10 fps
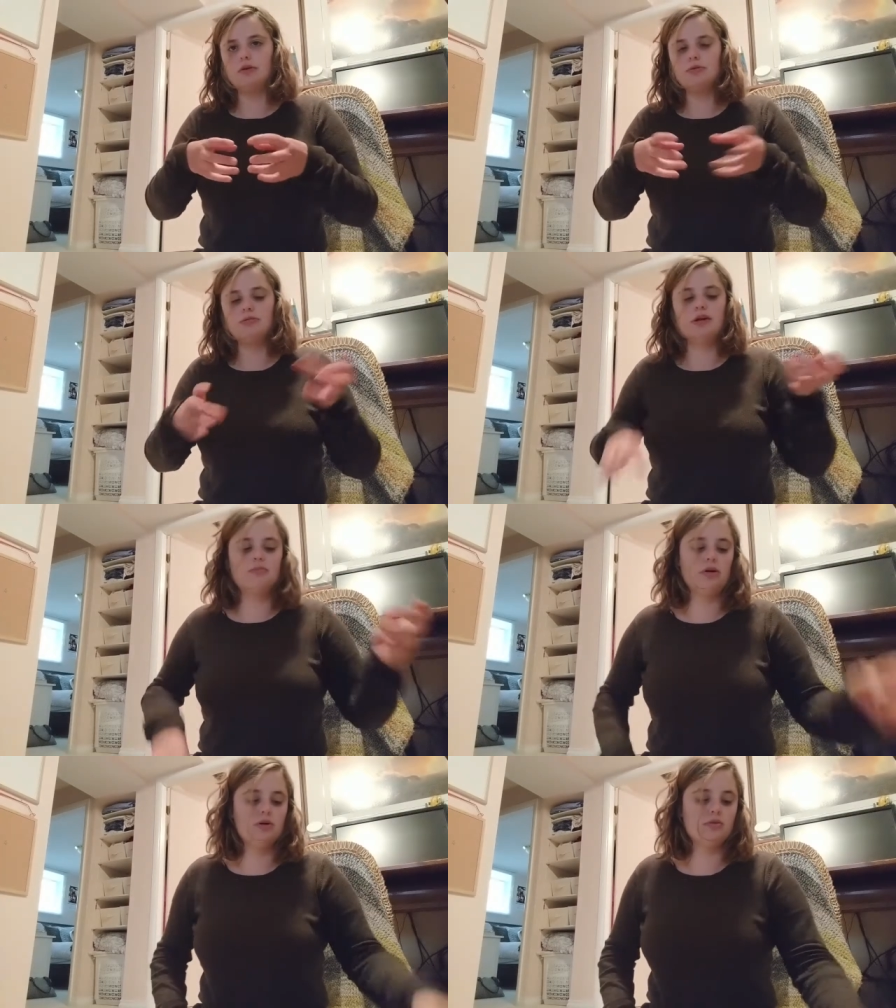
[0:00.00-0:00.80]

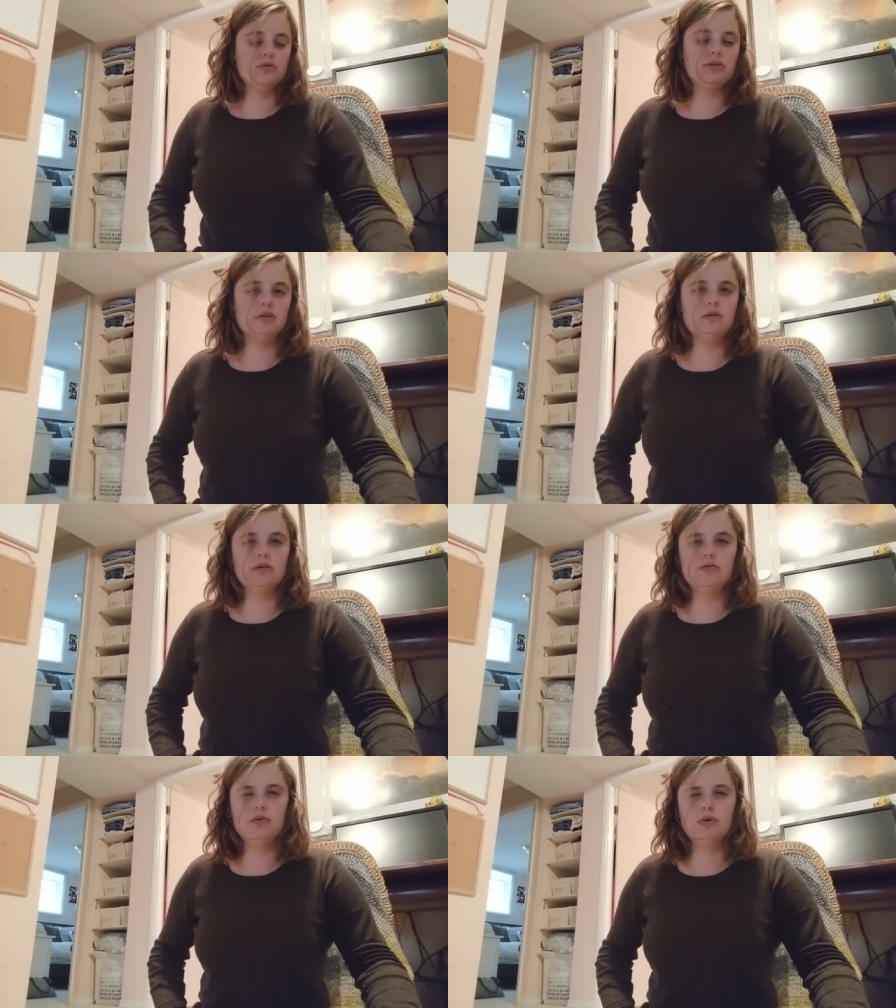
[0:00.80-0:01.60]
Rubbermaid bottles and
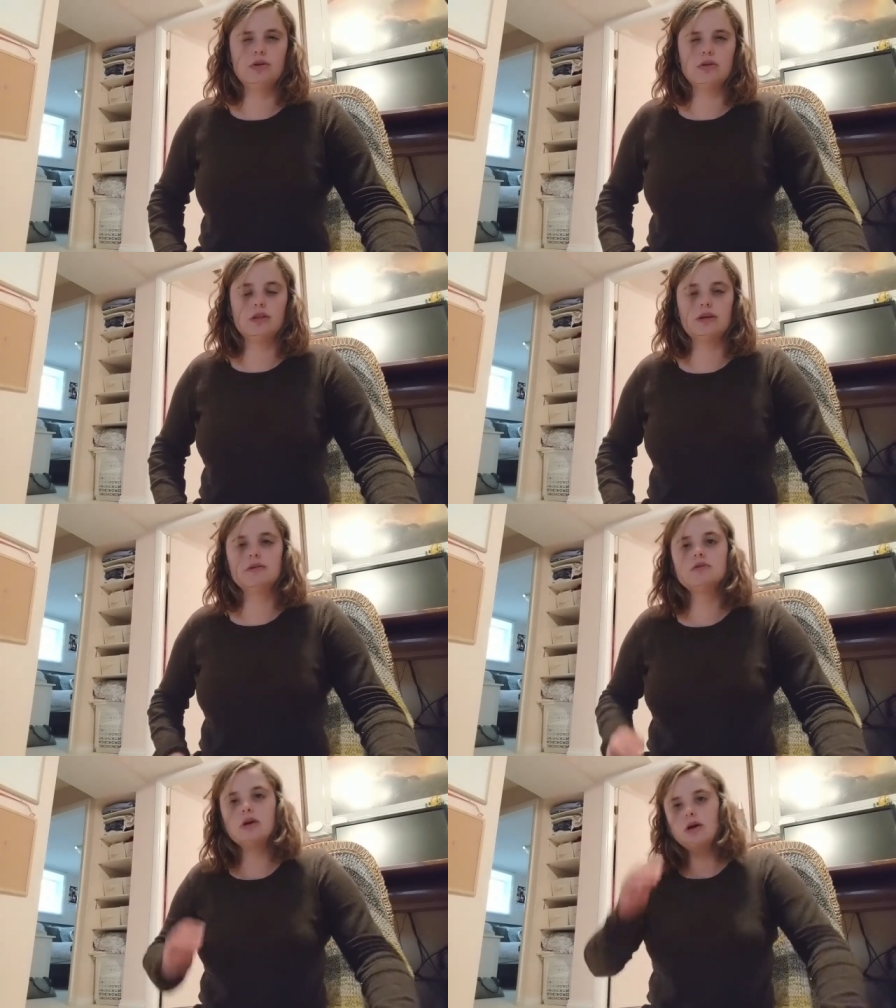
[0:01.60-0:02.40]
a few other
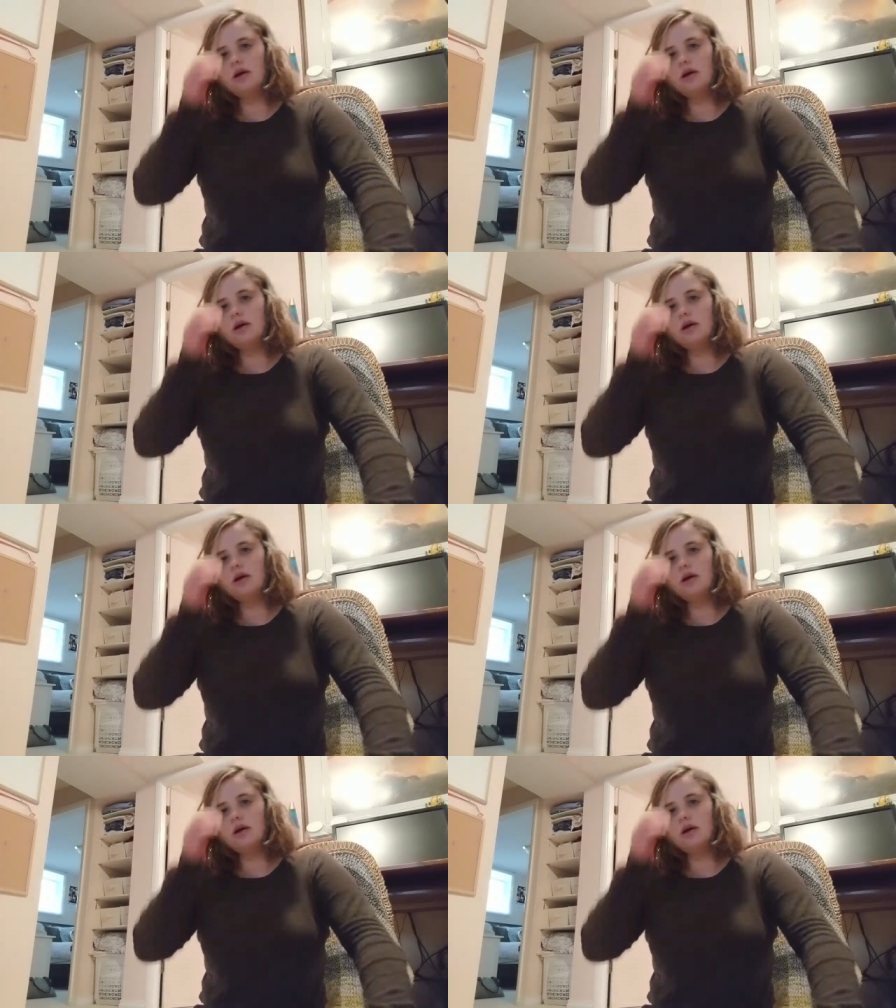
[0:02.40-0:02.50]
things.